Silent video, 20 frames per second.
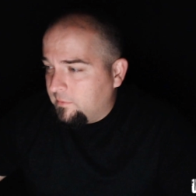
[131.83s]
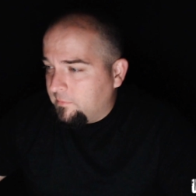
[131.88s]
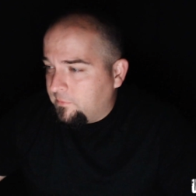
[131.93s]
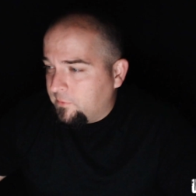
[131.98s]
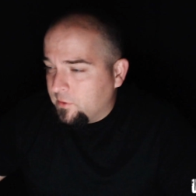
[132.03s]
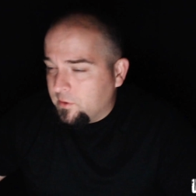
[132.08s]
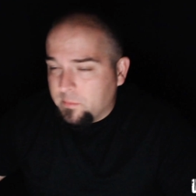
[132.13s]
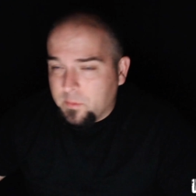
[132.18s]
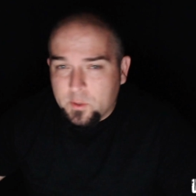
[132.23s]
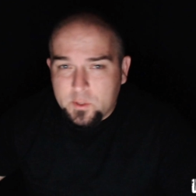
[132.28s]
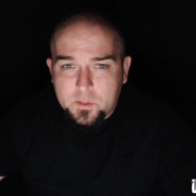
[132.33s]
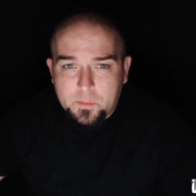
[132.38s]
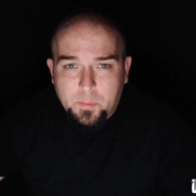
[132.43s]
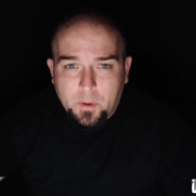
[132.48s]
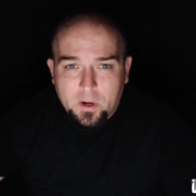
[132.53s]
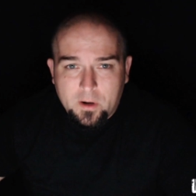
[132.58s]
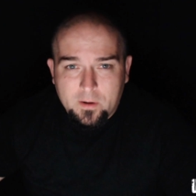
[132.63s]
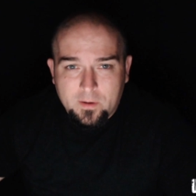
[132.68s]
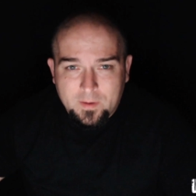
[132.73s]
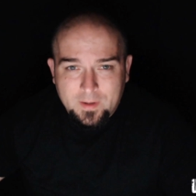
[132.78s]
For the most
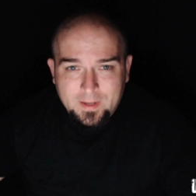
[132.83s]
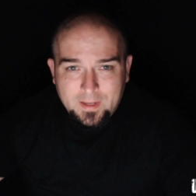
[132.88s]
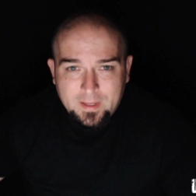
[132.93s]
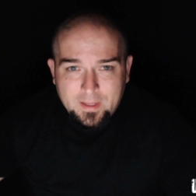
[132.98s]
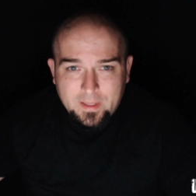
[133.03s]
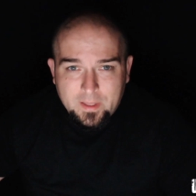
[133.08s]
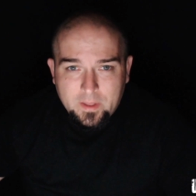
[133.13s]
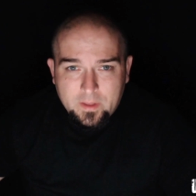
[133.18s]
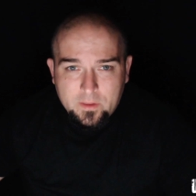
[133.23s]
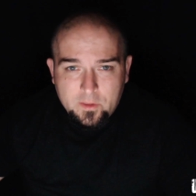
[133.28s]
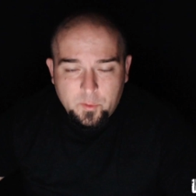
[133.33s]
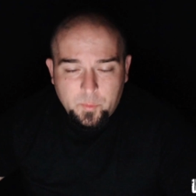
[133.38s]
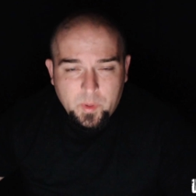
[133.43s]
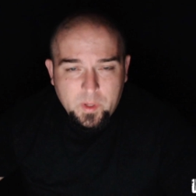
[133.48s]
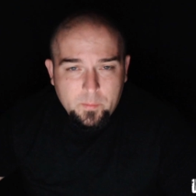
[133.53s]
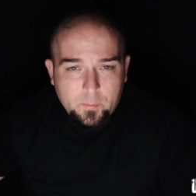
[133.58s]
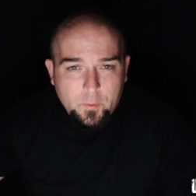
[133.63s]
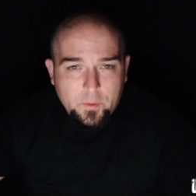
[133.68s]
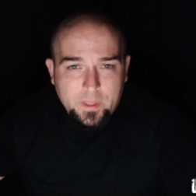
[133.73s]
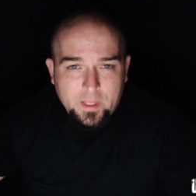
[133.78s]
part, the
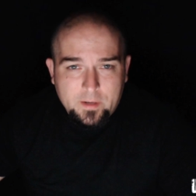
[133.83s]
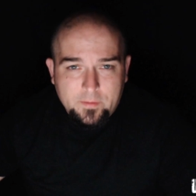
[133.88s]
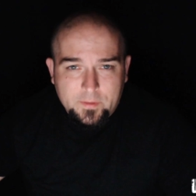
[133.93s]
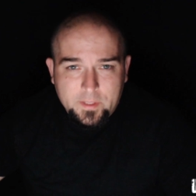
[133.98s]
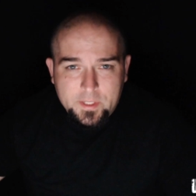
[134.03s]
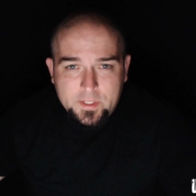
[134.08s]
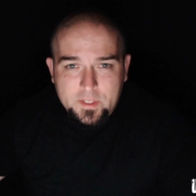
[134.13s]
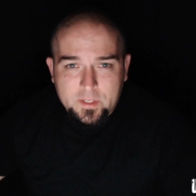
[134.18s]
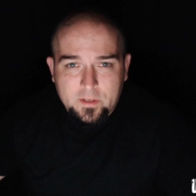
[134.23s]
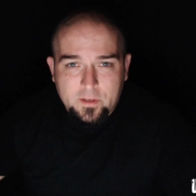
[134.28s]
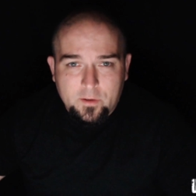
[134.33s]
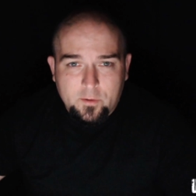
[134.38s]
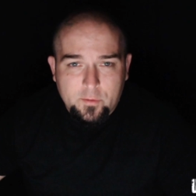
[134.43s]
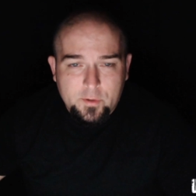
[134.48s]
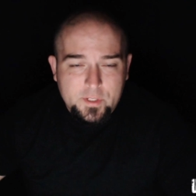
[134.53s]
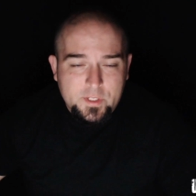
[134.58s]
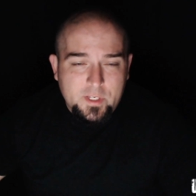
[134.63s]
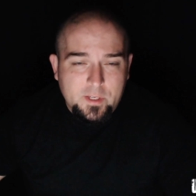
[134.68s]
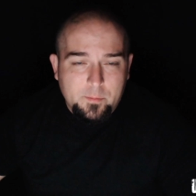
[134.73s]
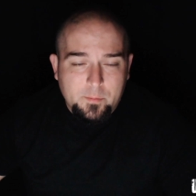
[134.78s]
people that have listened to
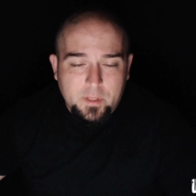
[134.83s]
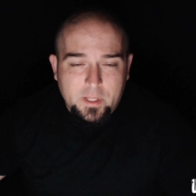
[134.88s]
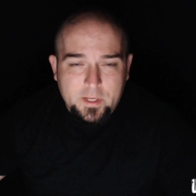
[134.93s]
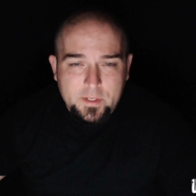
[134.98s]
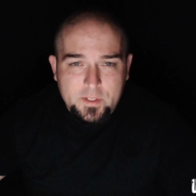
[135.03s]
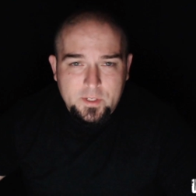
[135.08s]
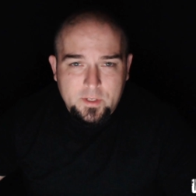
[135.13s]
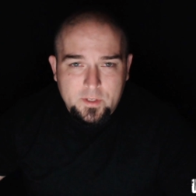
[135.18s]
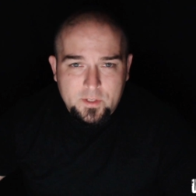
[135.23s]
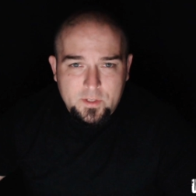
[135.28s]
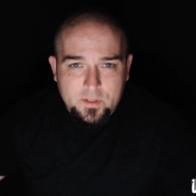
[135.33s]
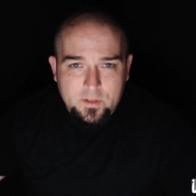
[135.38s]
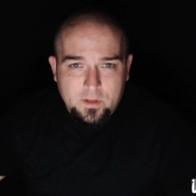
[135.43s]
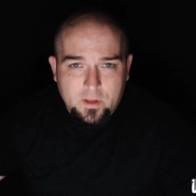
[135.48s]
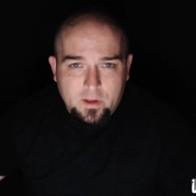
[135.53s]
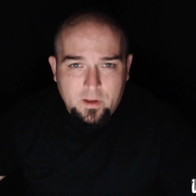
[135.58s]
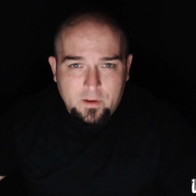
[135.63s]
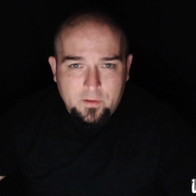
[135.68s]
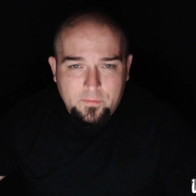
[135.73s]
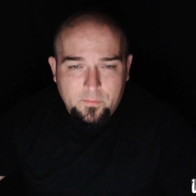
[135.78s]
Christine
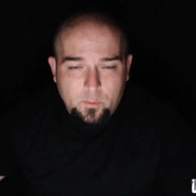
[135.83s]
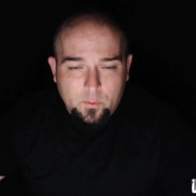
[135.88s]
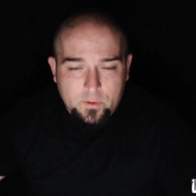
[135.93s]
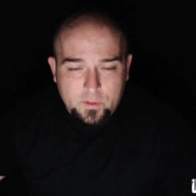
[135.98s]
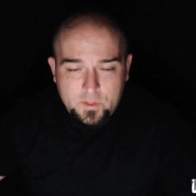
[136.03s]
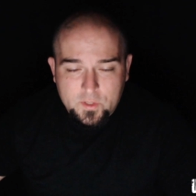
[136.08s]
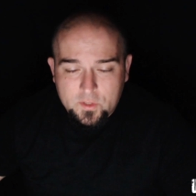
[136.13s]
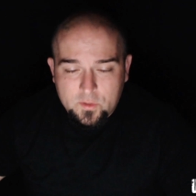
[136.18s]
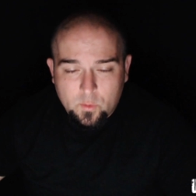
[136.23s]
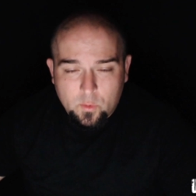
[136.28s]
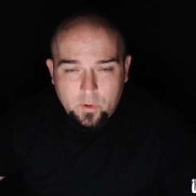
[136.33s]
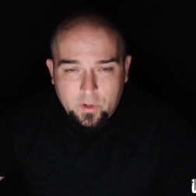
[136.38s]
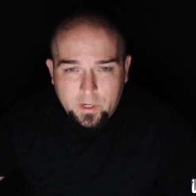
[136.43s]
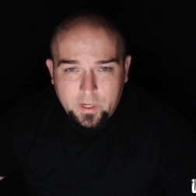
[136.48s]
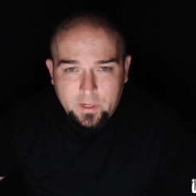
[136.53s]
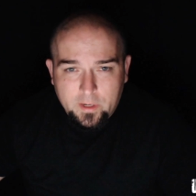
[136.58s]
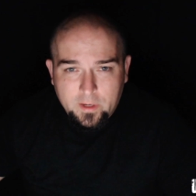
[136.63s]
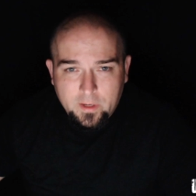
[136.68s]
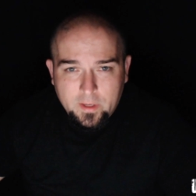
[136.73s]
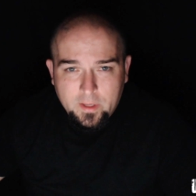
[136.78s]
Blasey Ford's
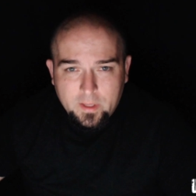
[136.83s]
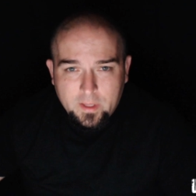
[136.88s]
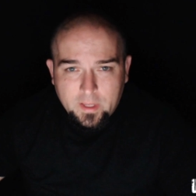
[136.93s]
story